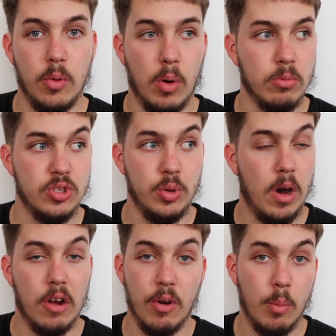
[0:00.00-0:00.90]
whilst you
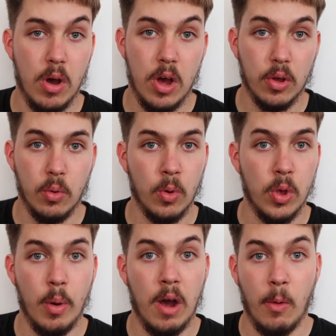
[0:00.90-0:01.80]
are at work or
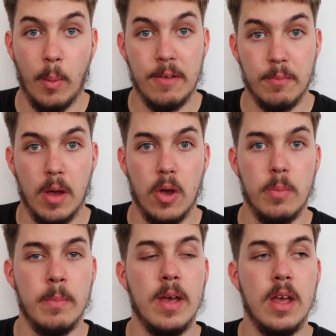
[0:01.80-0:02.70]
you are away from home.